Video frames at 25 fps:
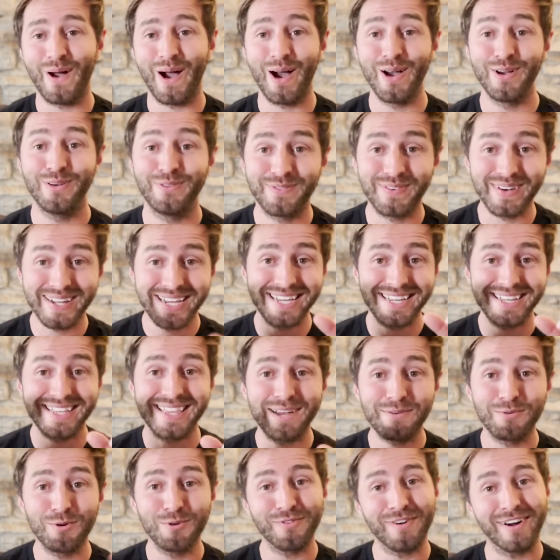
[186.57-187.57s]
hopefully
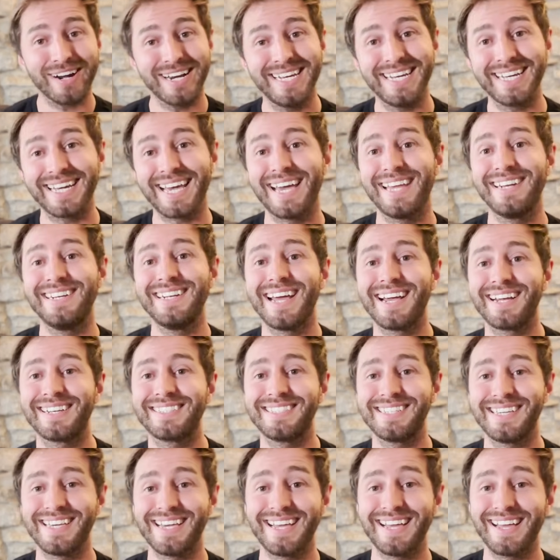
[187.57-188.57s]
they will run it again
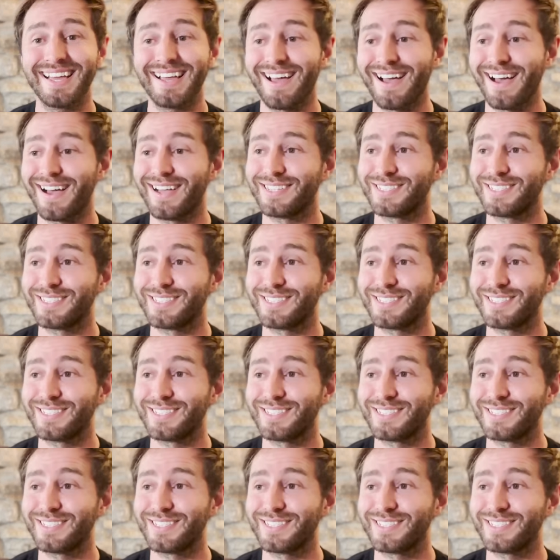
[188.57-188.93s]
next year.